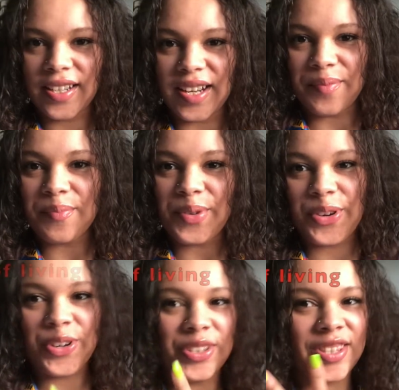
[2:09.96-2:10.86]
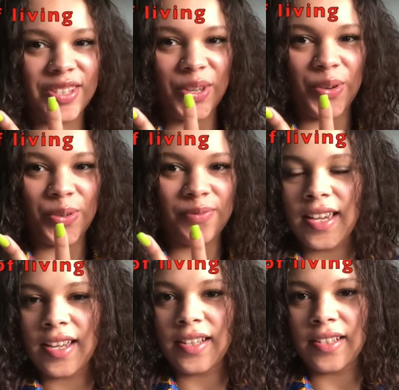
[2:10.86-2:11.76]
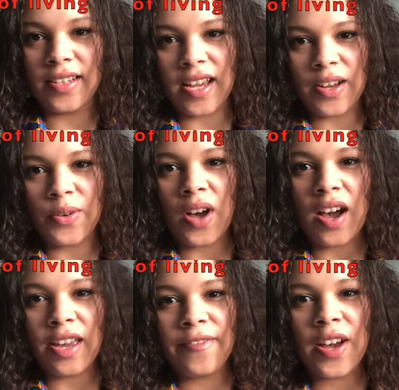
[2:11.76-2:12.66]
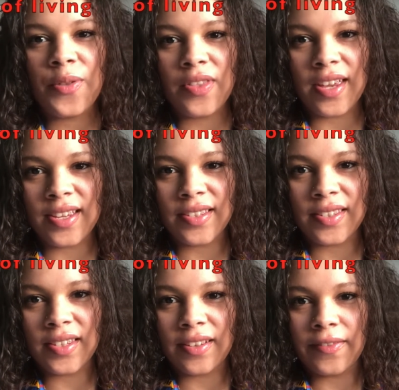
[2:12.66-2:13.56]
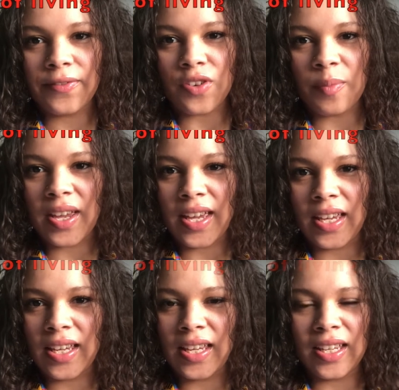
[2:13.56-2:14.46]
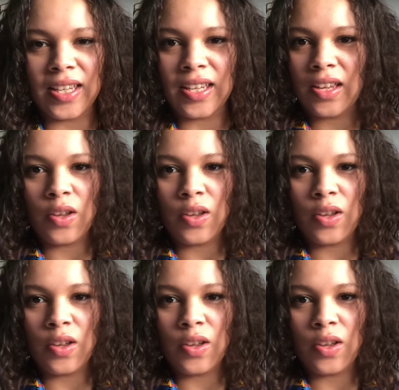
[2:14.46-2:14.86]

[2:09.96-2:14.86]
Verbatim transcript: Number two. Now, I found this from a